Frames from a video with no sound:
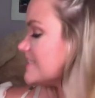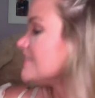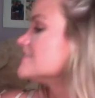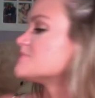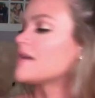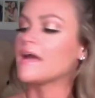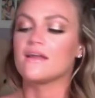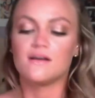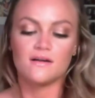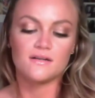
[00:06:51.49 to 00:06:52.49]
It is my
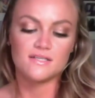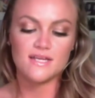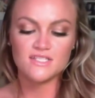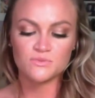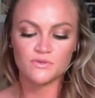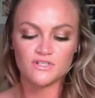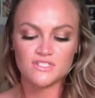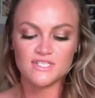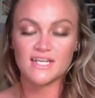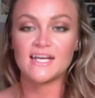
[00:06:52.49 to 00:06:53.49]
NYX Wonder
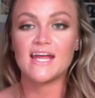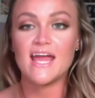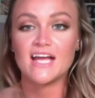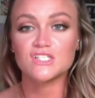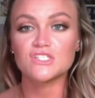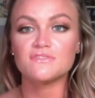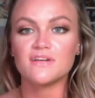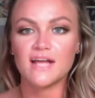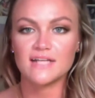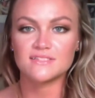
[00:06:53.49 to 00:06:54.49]
Stick, and I actually
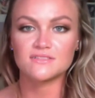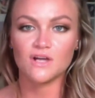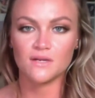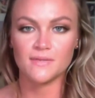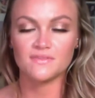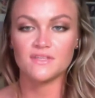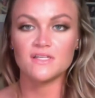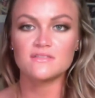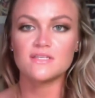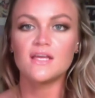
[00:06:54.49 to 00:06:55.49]
forgot to talk about
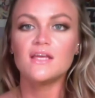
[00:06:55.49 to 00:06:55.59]
this